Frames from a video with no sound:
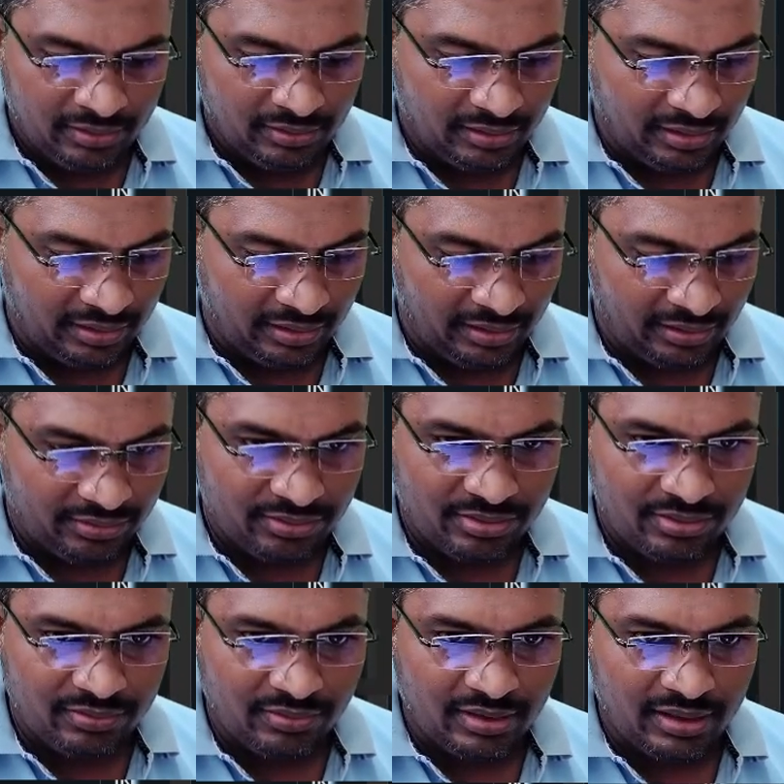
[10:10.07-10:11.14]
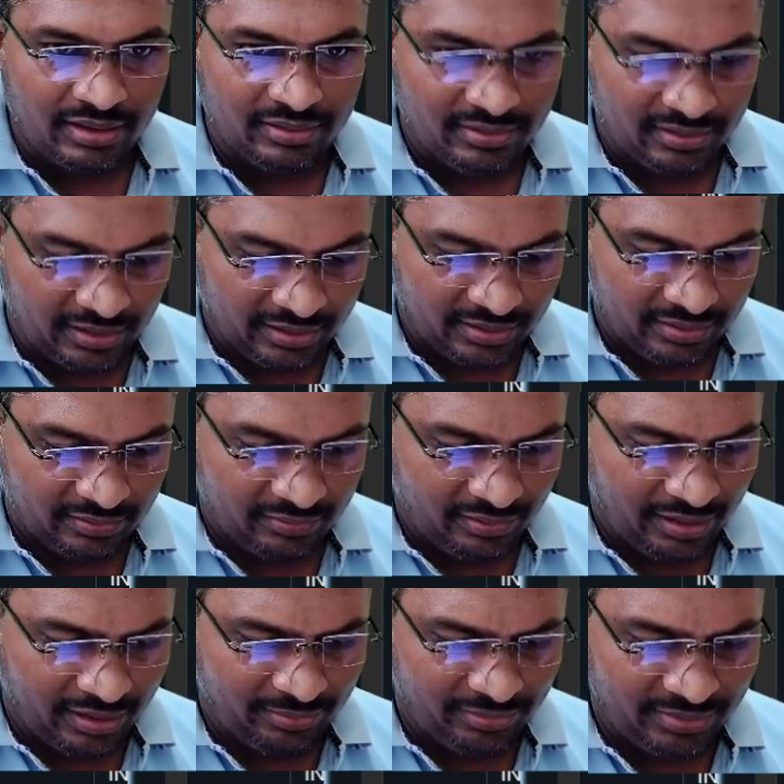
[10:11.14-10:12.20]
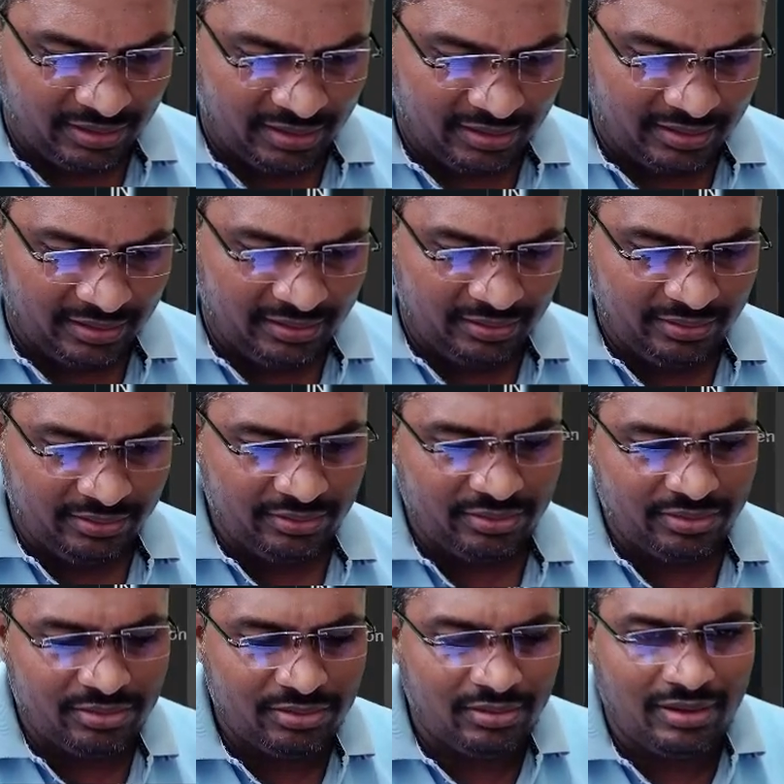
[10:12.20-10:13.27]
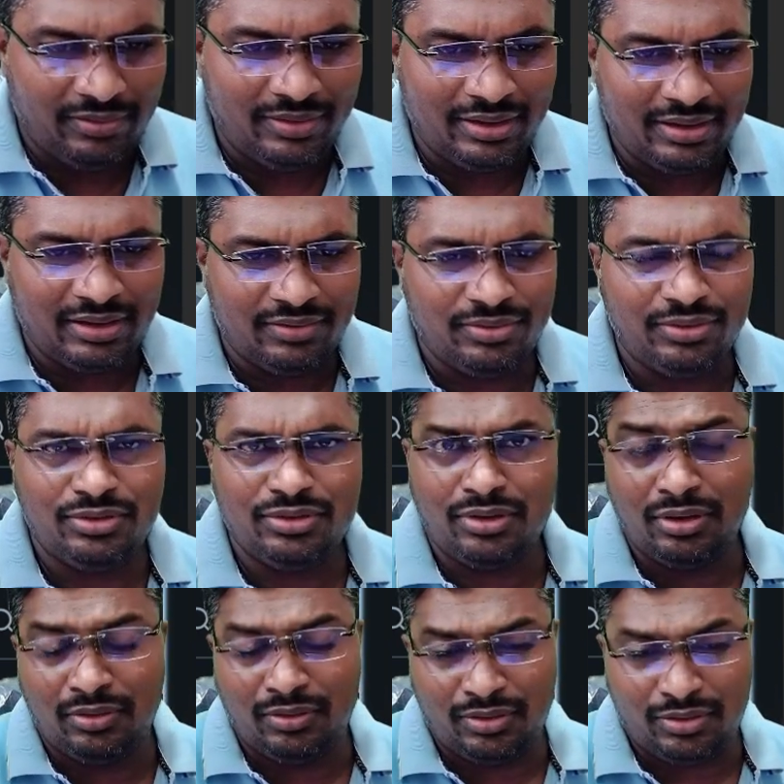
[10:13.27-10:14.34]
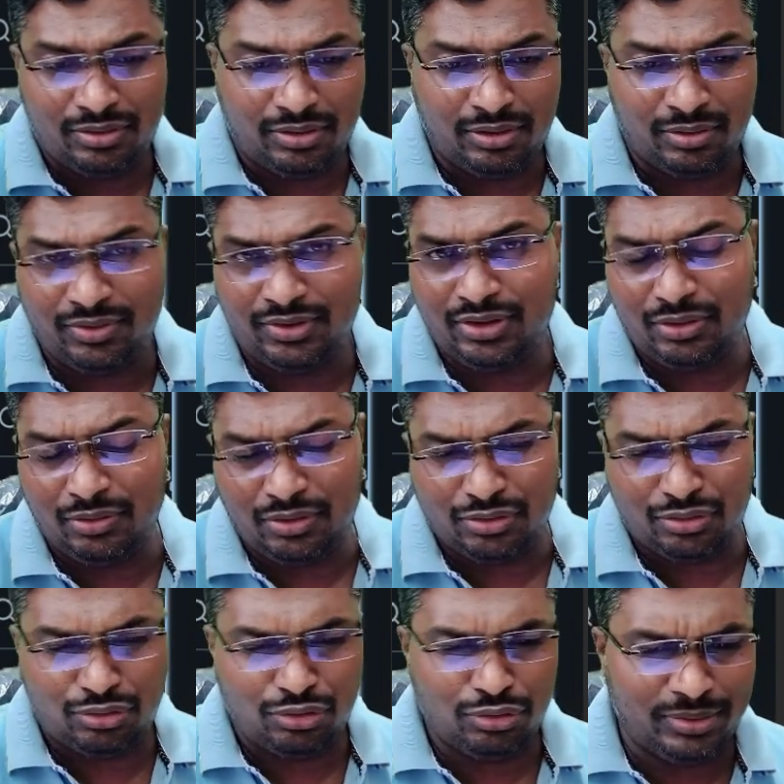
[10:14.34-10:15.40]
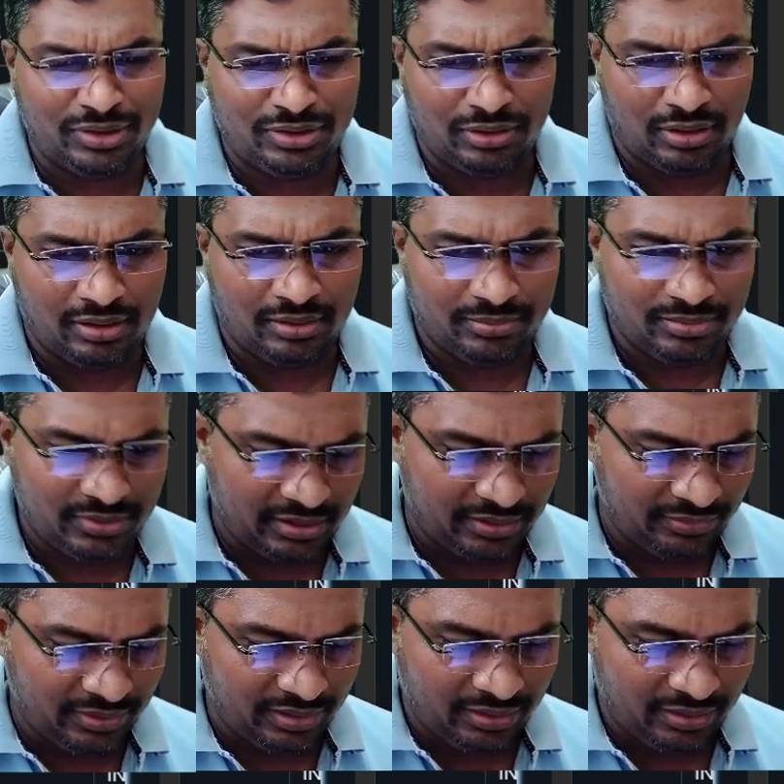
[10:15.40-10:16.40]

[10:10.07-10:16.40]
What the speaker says: Then next, what I'll select, what I am selecting, just to avoid confusion over so much columns, that we